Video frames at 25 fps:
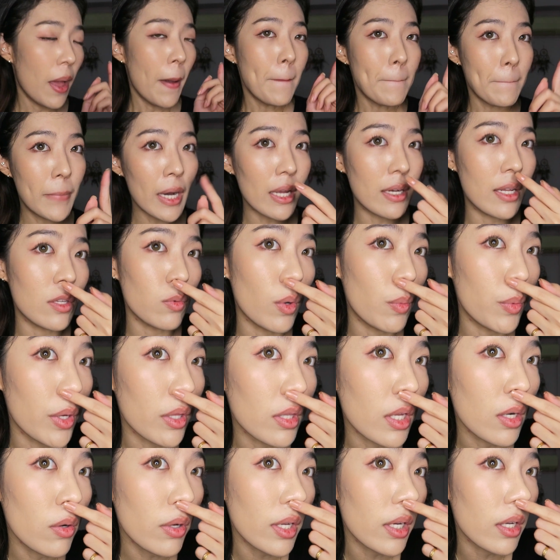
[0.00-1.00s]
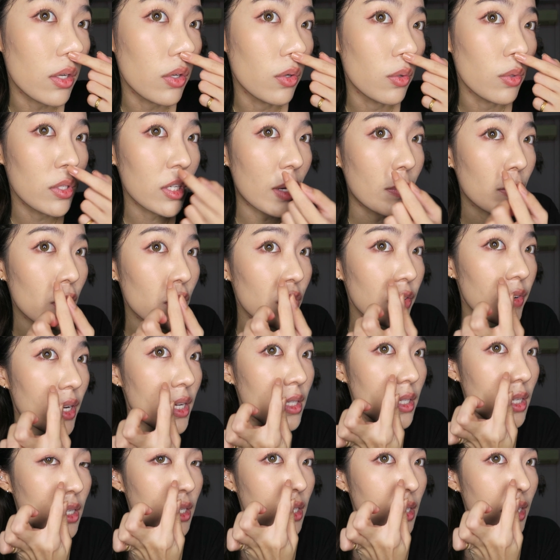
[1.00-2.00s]
But there's one weird thing. Look at the nose. I'm not sure if you
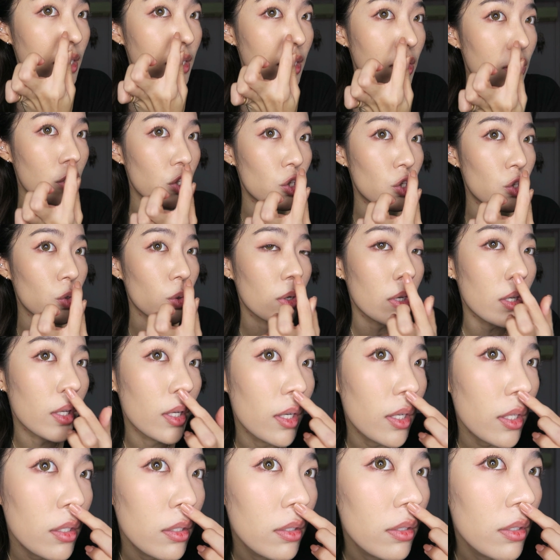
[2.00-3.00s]
guys can see that there's a stroke here.